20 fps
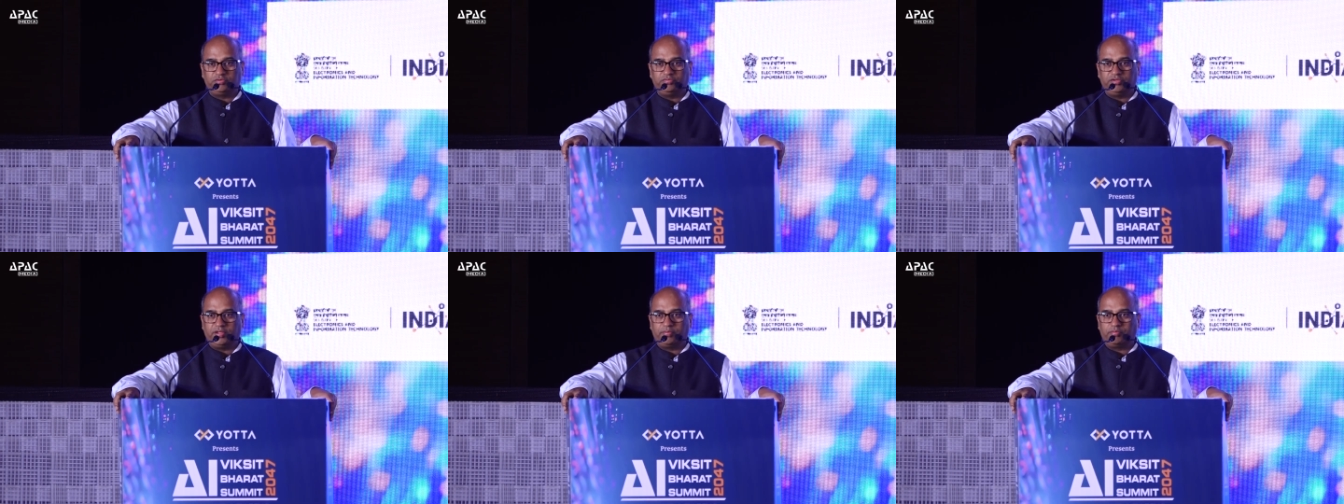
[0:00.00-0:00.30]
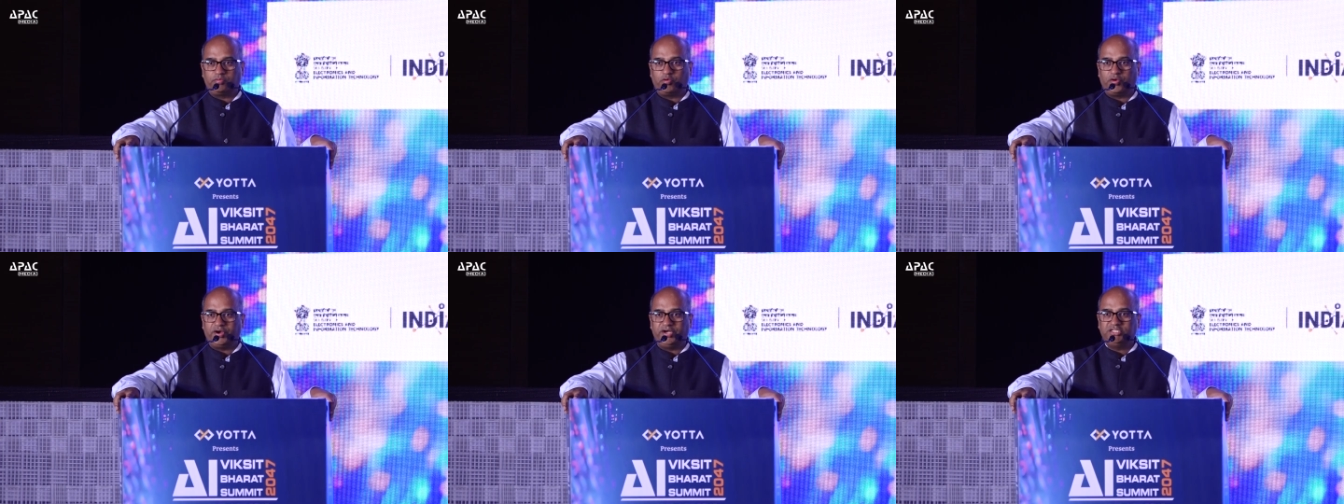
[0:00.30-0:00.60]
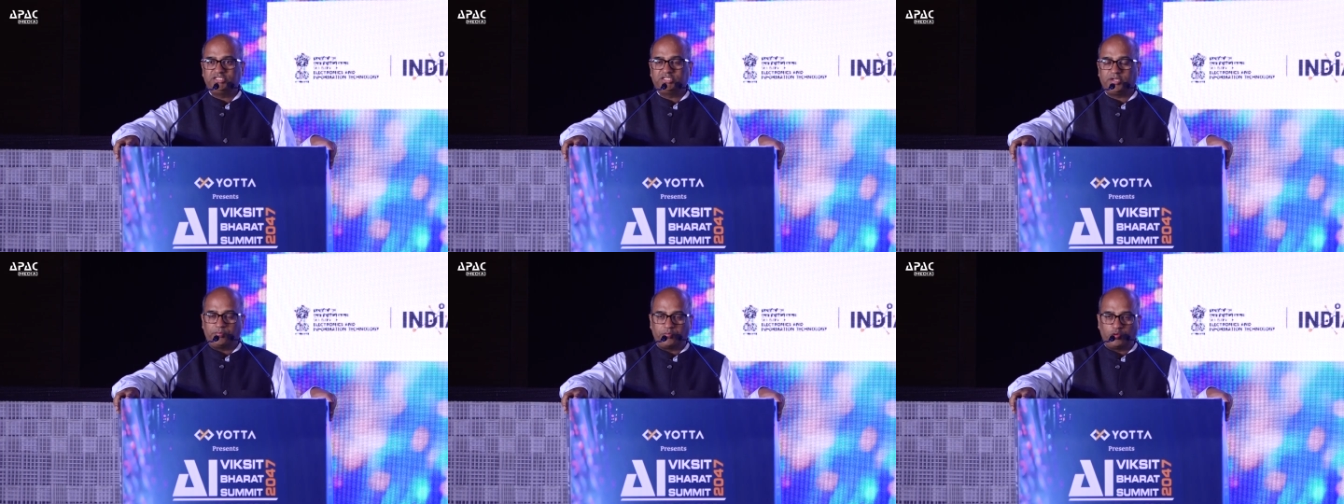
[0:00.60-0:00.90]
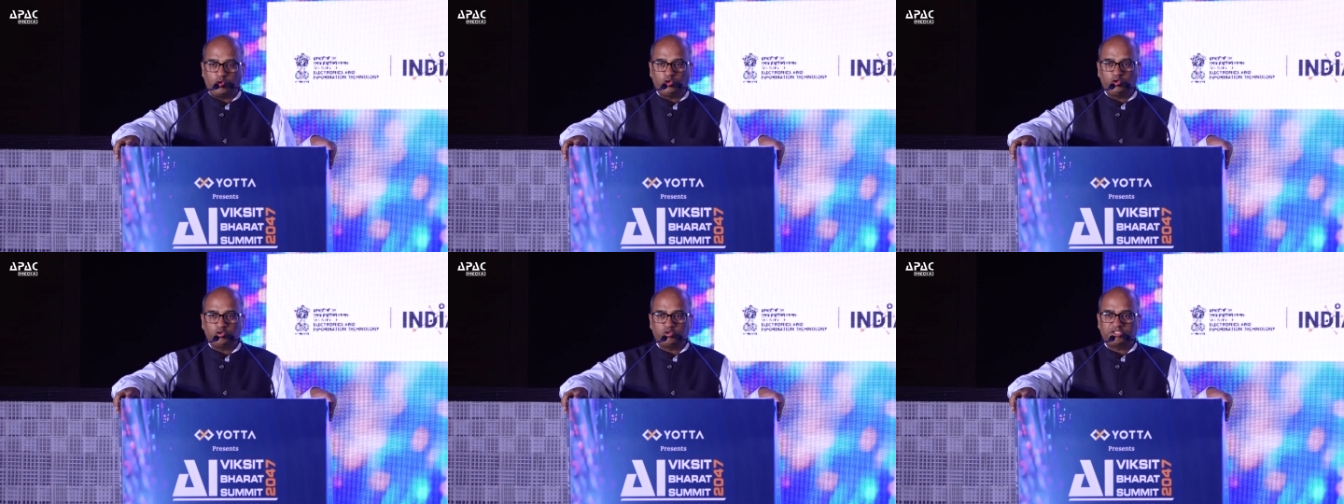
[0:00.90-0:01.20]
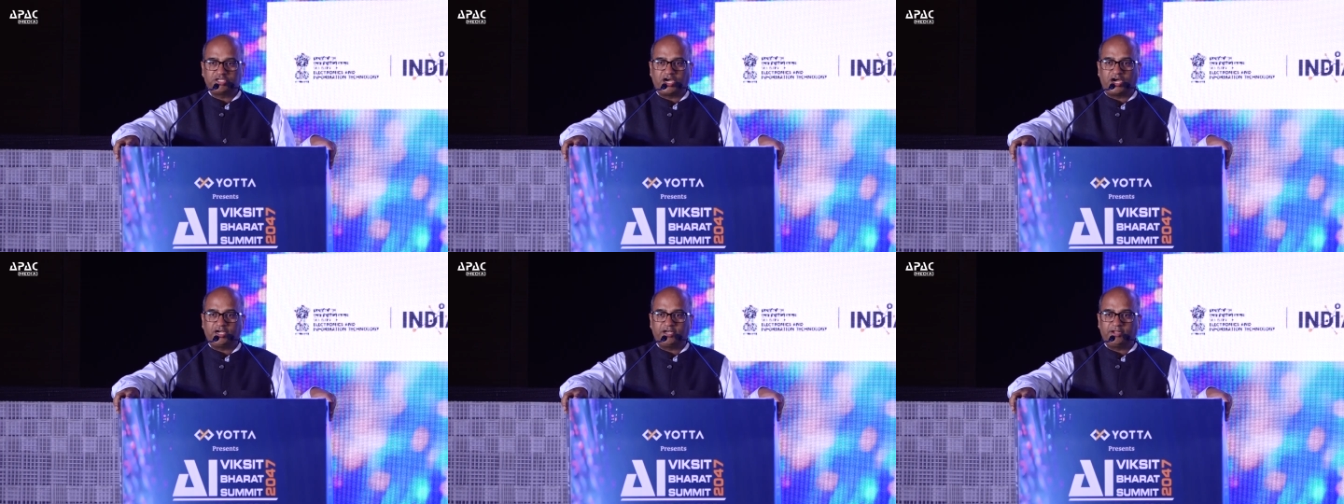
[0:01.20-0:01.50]
we are providing support to
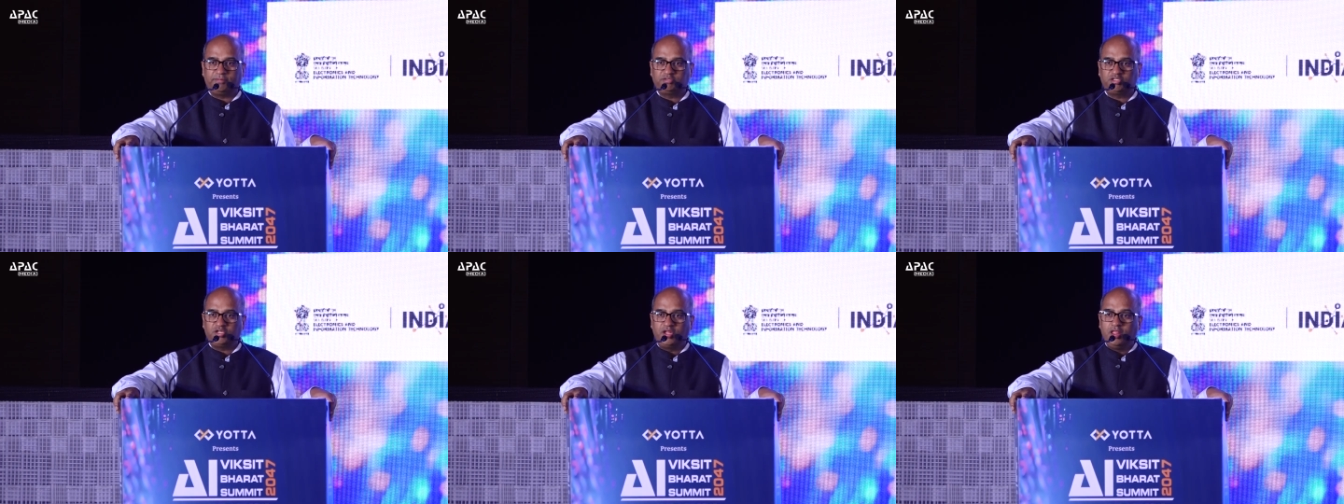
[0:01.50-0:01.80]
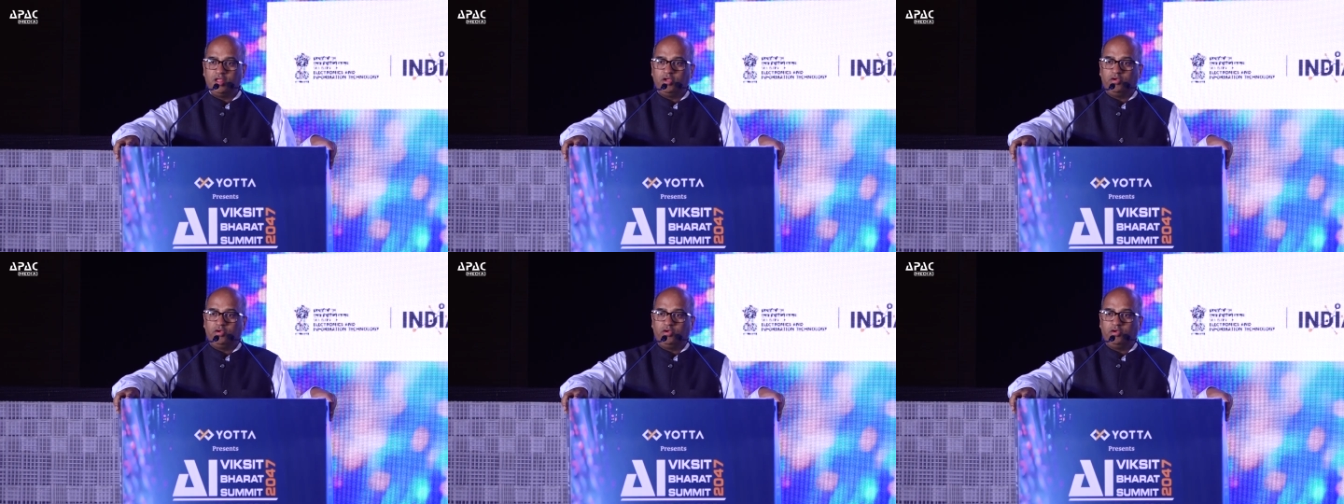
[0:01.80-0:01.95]
startups,